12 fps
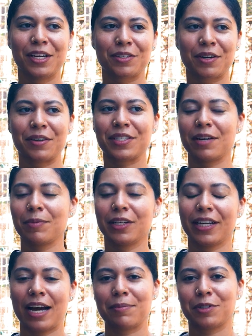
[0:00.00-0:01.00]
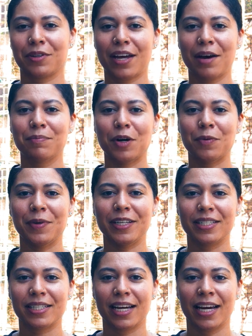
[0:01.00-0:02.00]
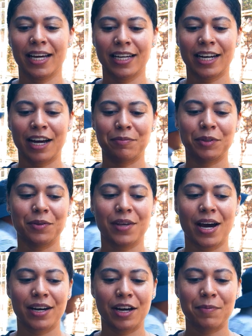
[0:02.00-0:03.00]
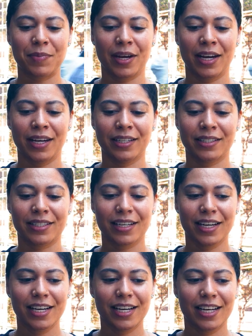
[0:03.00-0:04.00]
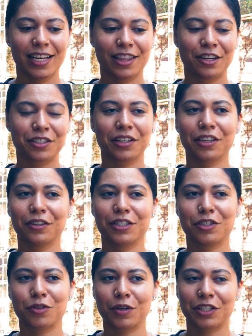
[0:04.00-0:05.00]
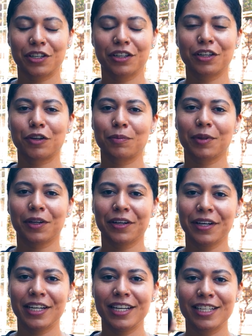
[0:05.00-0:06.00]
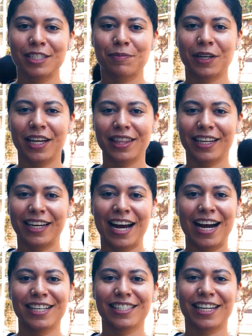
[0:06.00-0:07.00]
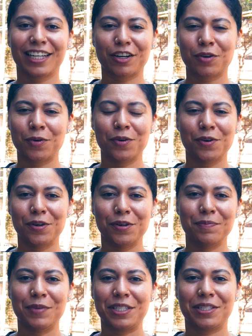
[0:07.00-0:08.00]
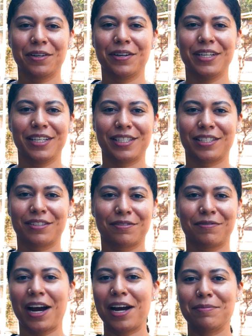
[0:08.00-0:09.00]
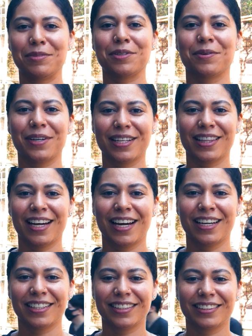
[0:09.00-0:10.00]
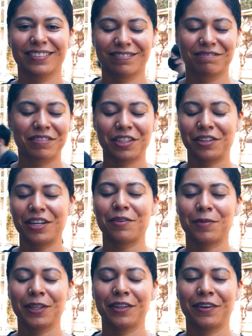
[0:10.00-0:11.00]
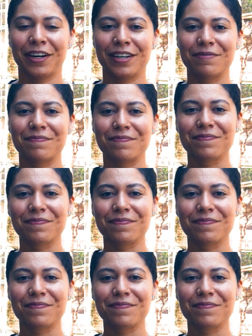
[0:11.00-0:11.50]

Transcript: So I was able to capture that moment, and I blew that up. And there's a little distortion, a little blurriness, but I think it adds like a cool, mysterious vibe to it that turned out really great.